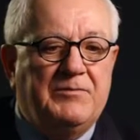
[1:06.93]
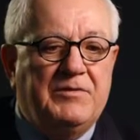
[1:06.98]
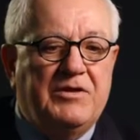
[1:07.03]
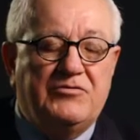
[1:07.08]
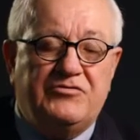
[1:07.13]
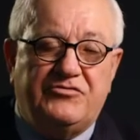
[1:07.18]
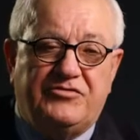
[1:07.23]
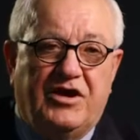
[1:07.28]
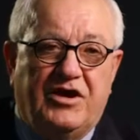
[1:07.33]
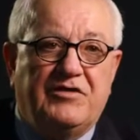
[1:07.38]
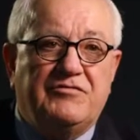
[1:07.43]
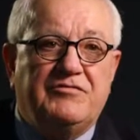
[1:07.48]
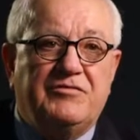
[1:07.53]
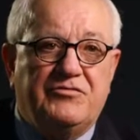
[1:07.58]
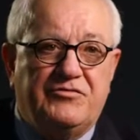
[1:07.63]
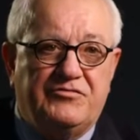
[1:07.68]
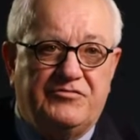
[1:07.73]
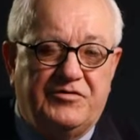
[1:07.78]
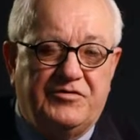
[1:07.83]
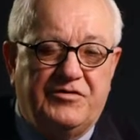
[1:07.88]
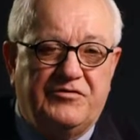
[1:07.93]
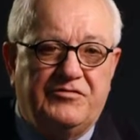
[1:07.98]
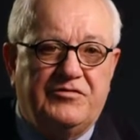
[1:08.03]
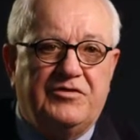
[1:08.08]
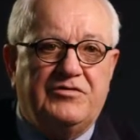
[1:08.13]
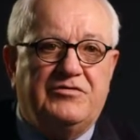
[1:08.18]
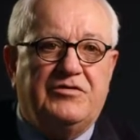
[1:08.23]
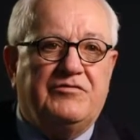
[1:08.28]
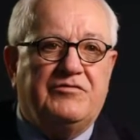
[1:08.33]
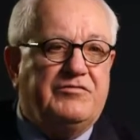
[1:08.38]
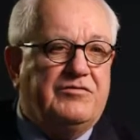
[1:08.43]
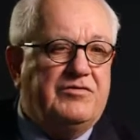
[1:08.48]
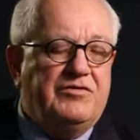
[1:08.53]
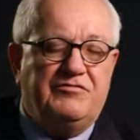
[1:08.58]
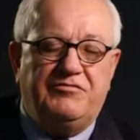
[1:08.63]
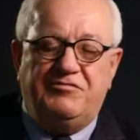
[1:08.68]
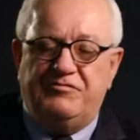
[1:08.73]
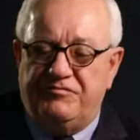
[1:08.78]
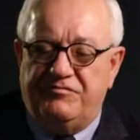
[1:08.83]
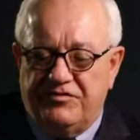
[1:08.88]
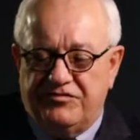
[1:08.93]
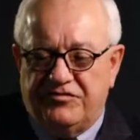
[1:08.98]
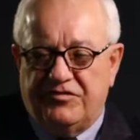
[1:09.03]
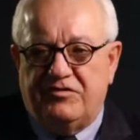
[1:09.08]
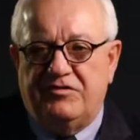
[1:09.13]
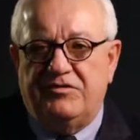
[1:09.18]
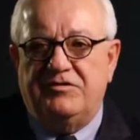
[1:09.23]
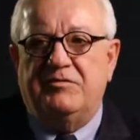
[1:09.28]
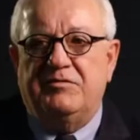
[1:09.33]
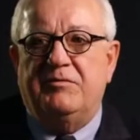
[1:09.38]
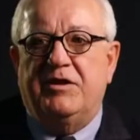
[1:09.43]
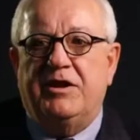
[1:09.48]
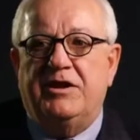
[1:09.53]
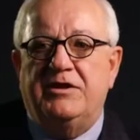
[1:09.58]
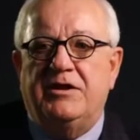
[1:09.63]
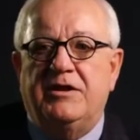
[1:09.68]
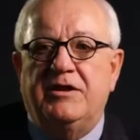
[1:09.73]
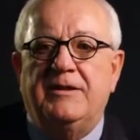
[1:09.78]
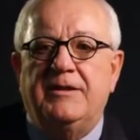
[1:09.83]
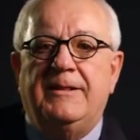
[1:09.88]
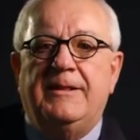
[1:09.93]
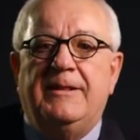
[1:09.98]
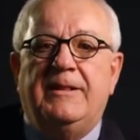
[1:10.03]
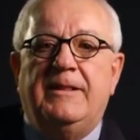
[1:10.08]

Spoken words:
it was tough. It was very, very tough, very physically demanding.